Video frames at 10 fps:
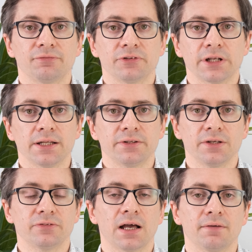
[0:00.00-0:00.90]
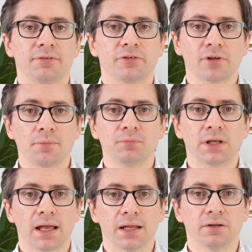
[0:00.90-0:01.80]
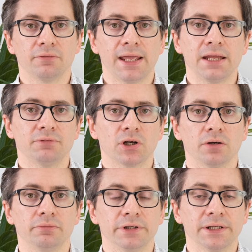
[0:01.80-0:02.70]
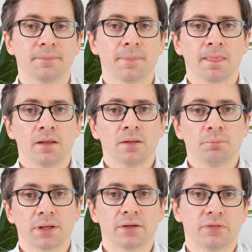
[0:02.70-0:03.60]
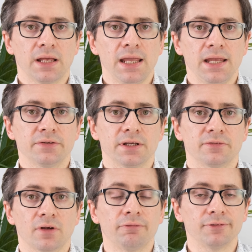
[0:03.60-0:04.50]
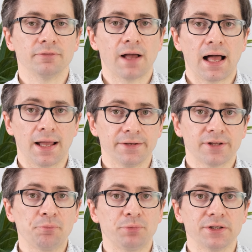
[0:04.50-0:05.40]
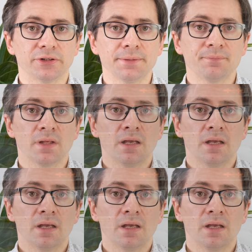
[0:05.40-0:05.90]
facilities to have some kind of heat recovery, because the heat is often of a high temperature